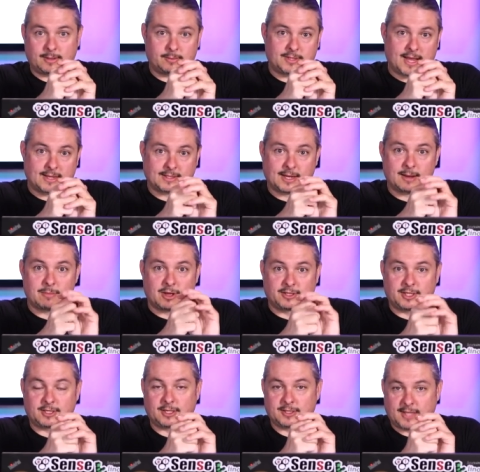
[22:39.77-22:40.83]
that was asking about
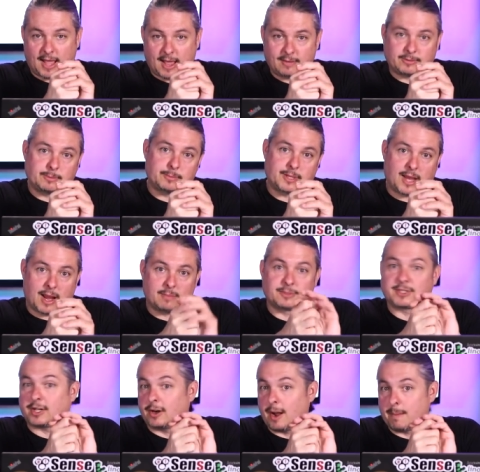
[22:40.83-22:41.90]
this because they have some cameras
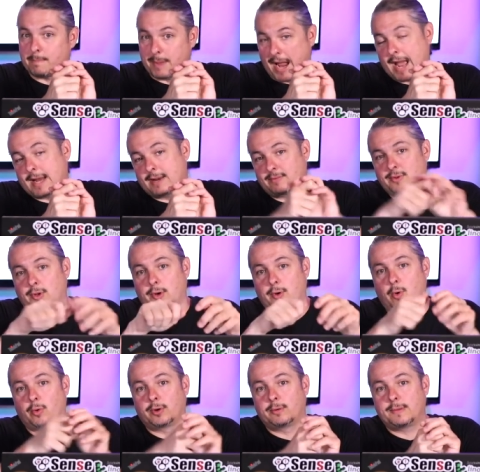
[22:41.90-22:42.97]
that are not bad, even though they're
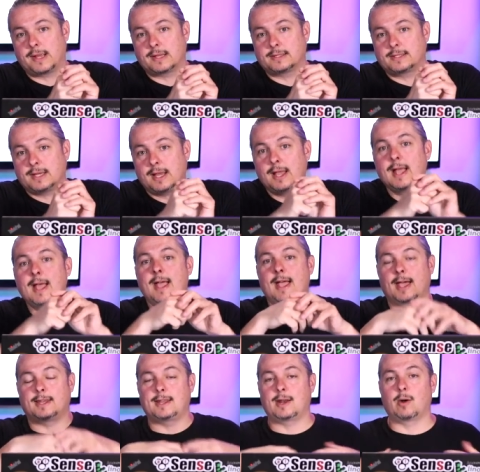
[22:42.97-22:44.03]
older BNC,
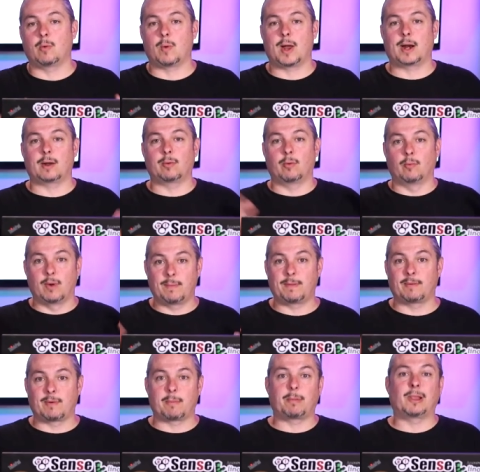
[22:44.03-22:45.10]
and they don't want to rip
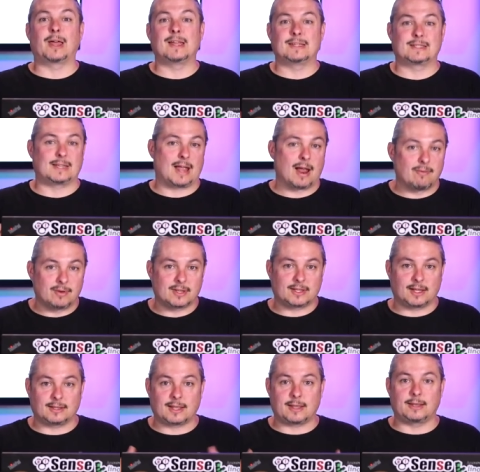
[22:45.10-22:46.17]
and replace
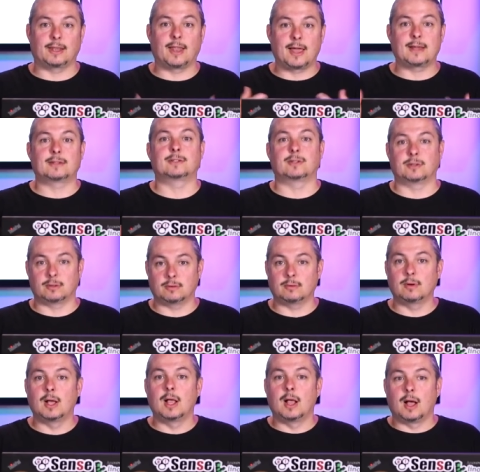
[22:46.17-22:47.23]
everything. They'd like
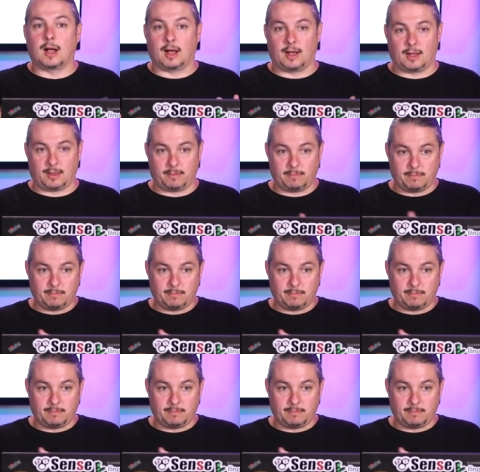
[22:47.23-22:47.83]
to uh,